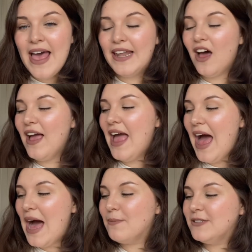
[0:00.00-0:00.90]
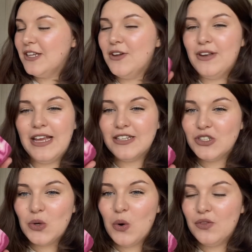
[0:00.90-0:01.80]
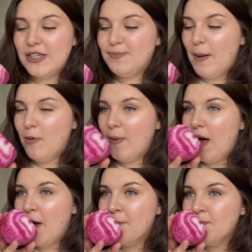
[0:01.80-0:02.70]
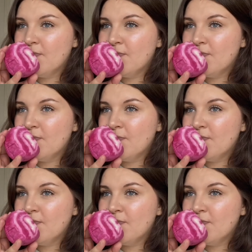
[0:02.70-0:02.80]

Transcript: And I absolutely adore this bubble bar.